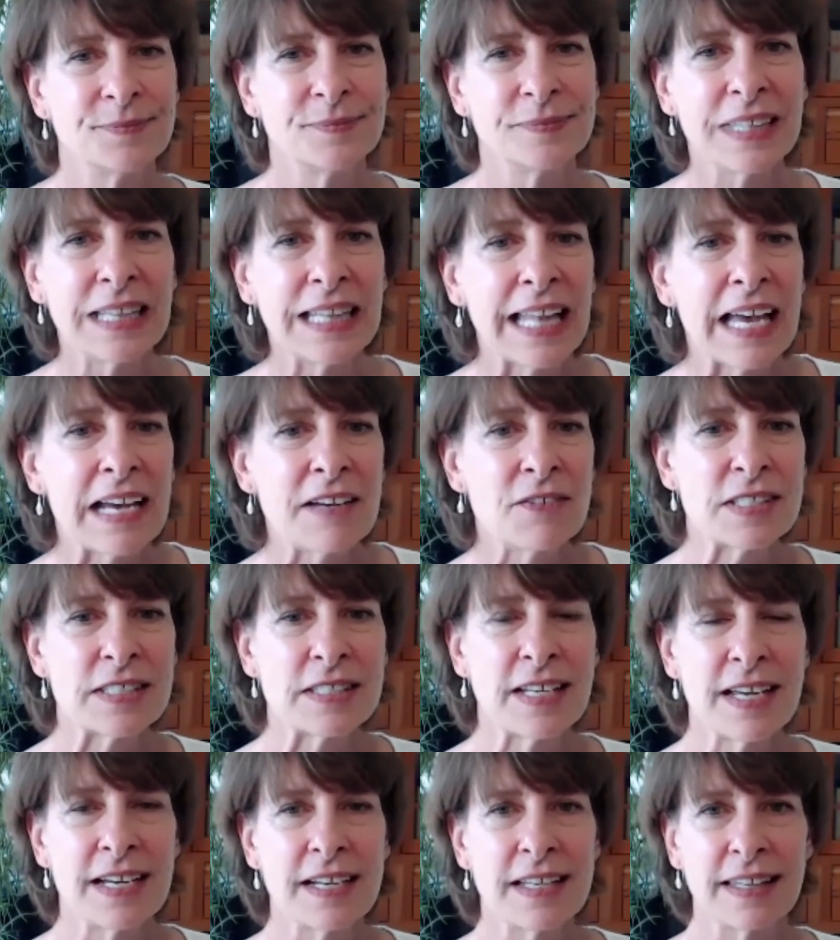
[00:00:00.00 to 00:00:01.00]

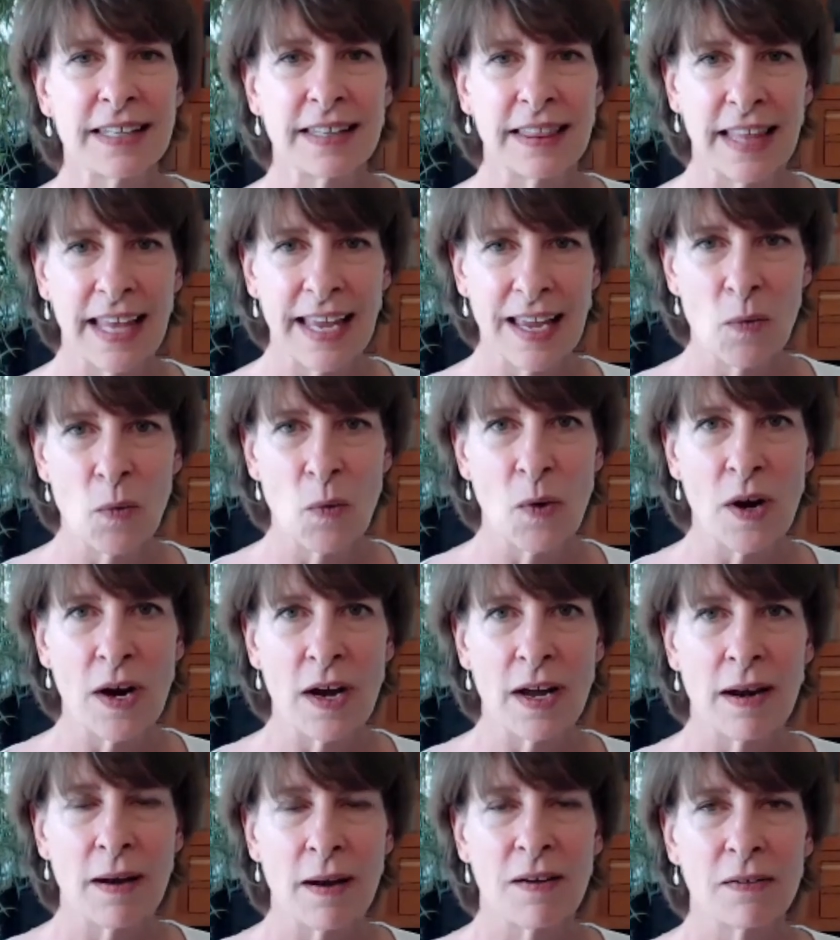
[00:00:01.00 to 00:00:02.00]
lifestyle that they
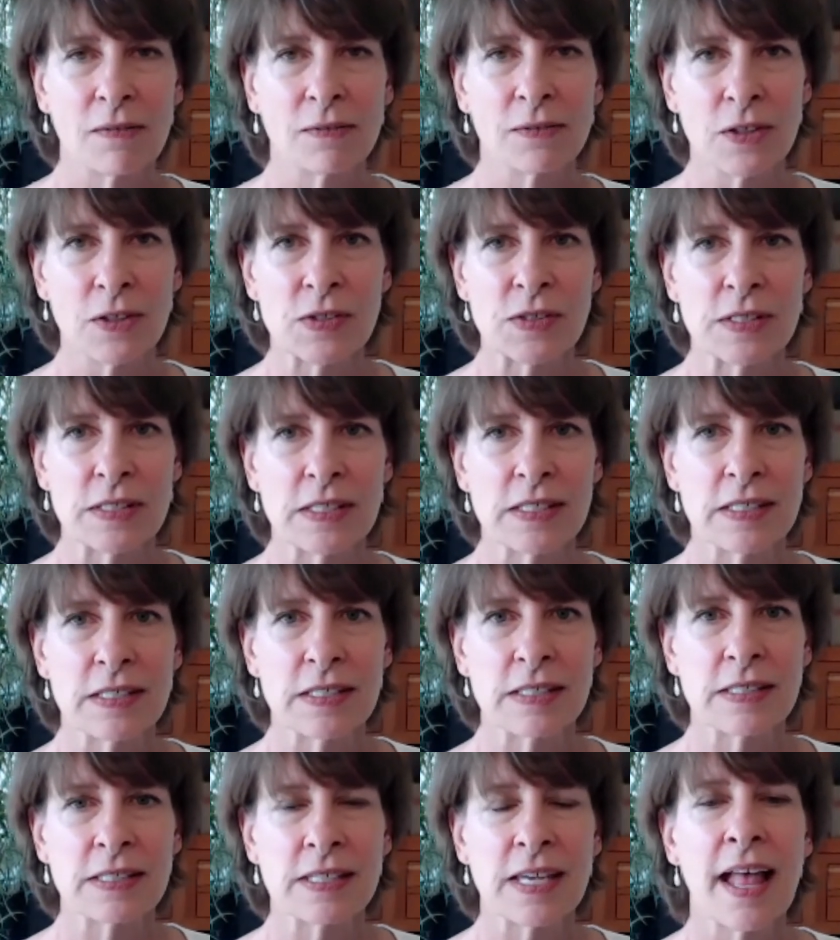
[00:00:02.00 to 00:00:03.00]
want
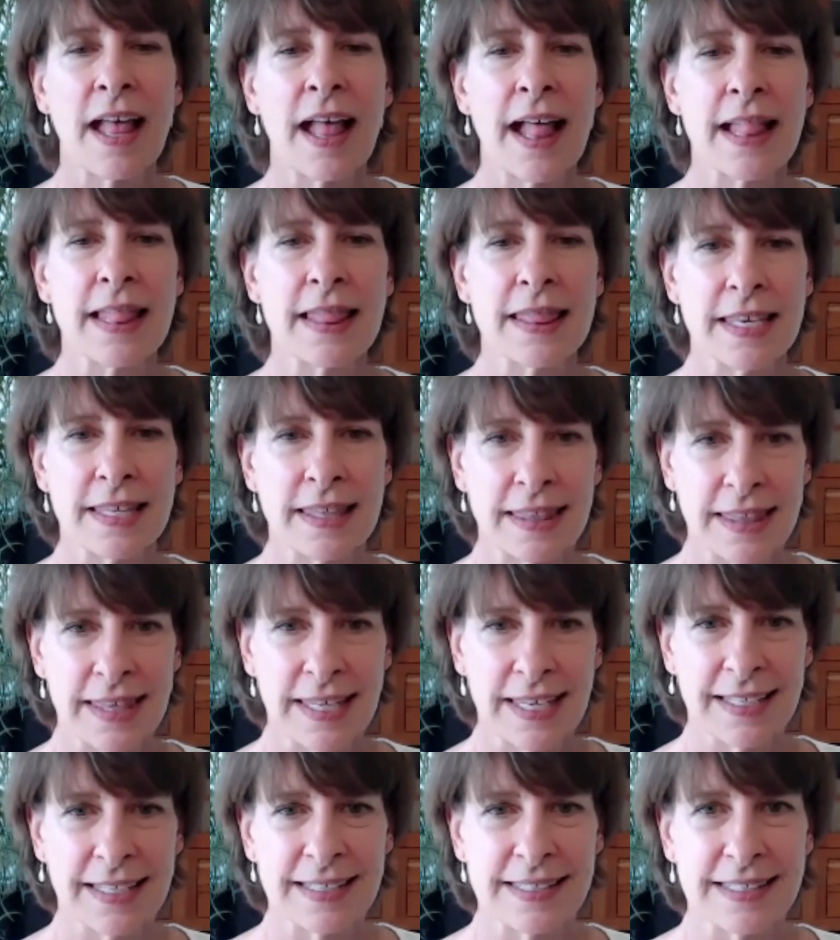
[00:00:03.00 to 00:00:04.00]
versus the
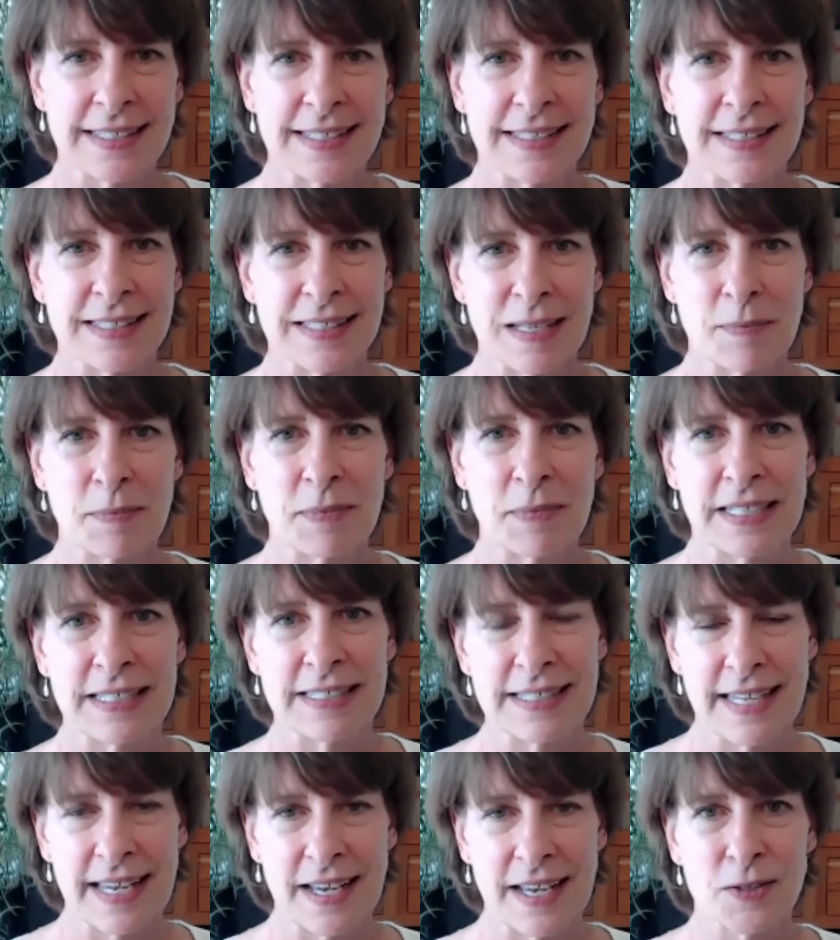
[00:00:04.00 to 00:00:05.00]
things in
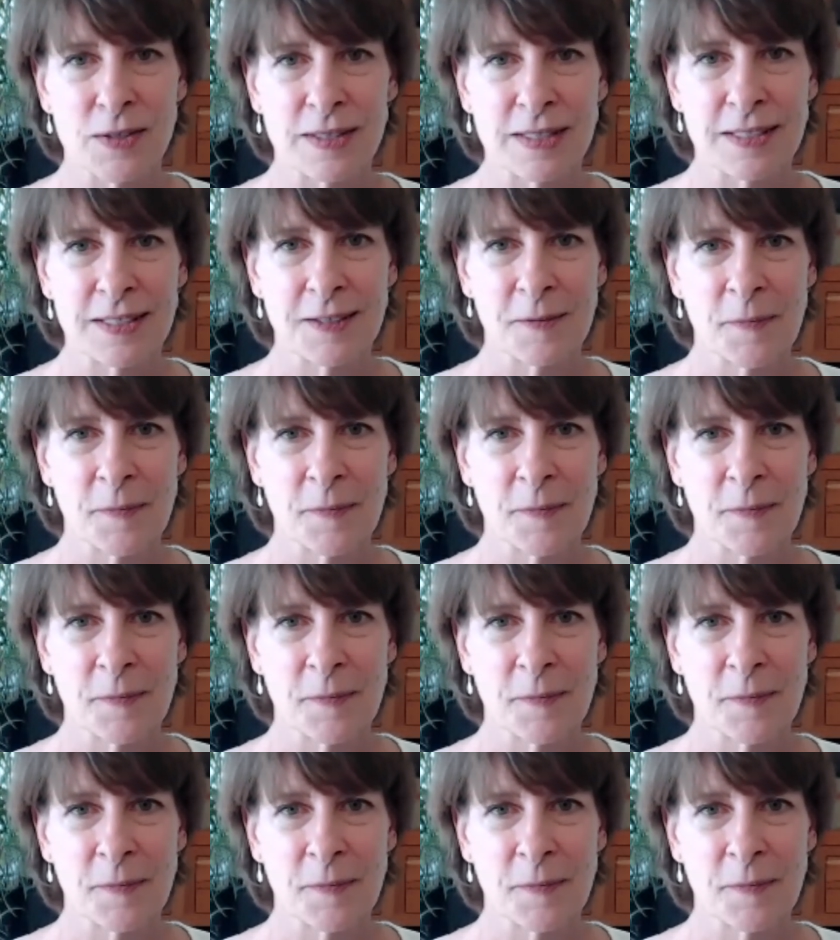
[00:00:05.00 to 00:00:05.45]
somebody's house.